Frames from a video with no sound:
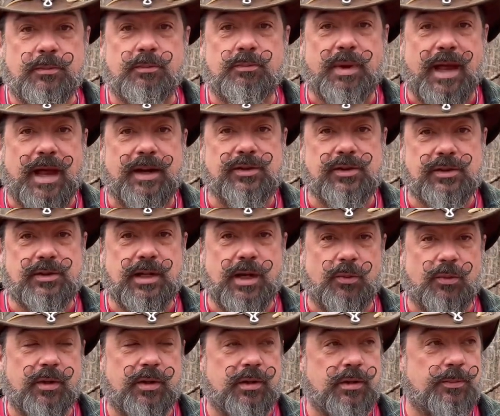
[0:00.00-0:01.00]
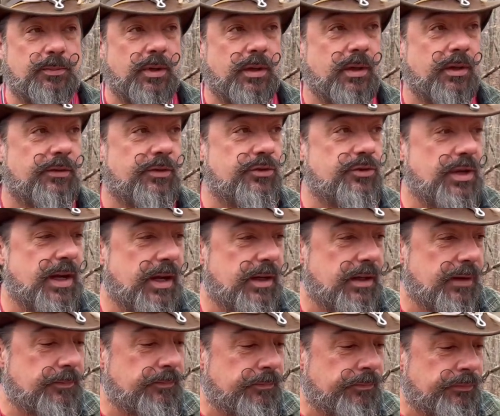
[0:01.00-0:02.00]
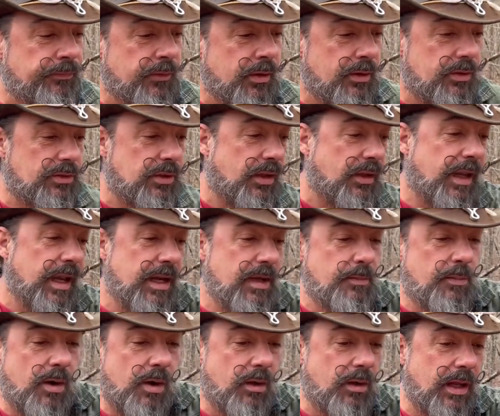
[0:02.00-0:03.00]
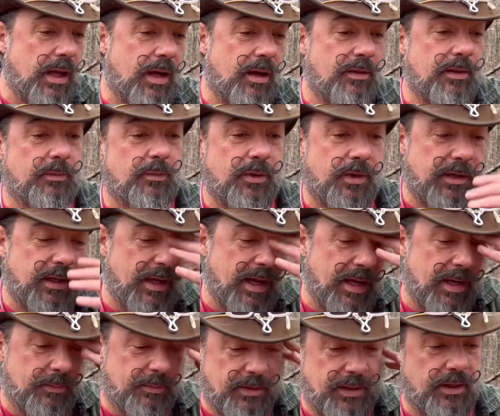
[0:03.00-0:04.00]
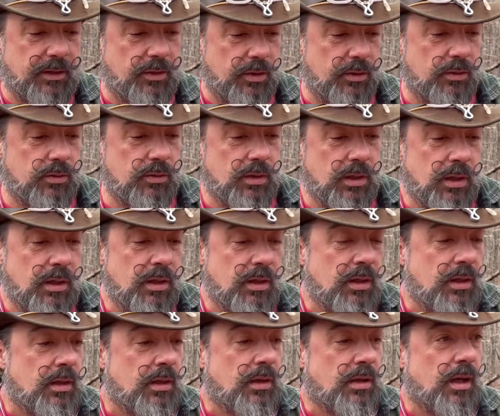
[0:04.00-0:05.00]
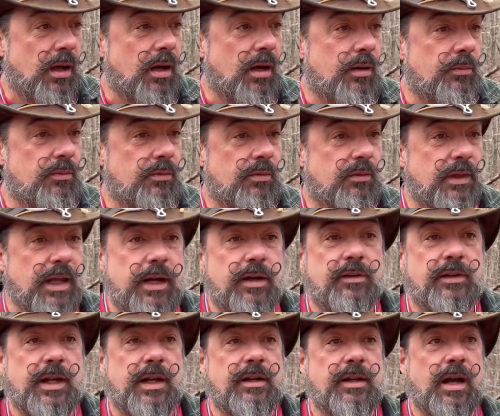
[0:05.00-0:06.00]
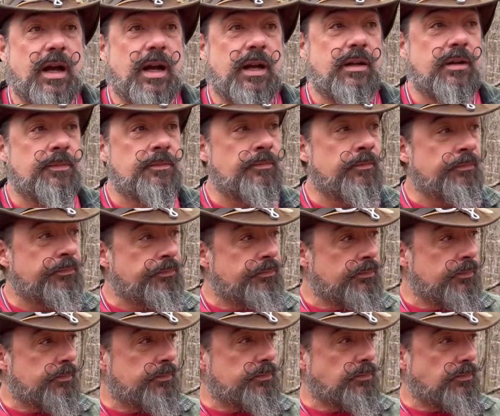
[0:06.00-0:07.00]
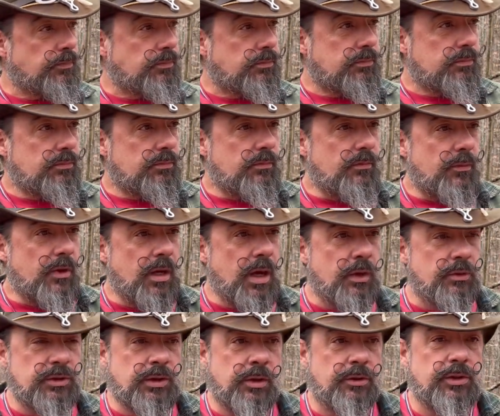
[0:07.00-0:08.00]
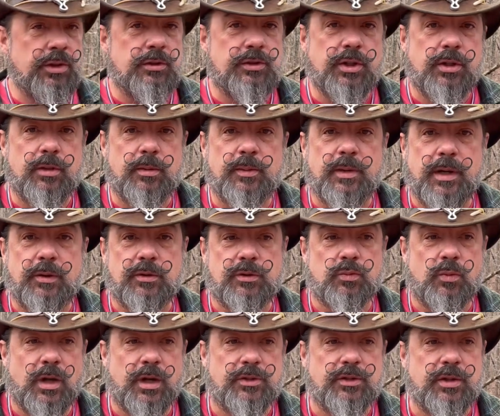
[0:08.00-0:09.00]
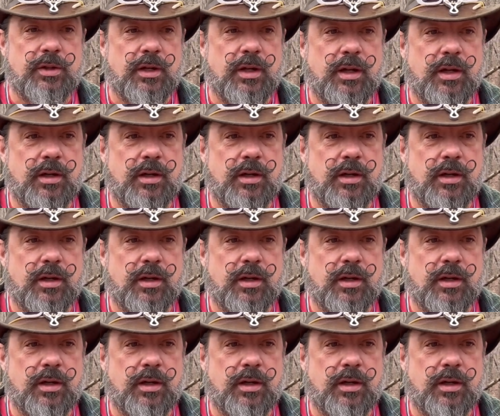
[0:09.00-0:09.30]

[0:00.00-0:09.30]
patches I wanted to put on the jacket. So I laid them all out. I'm looking at them like, cool. Later that night, I was on YouTube and I was watching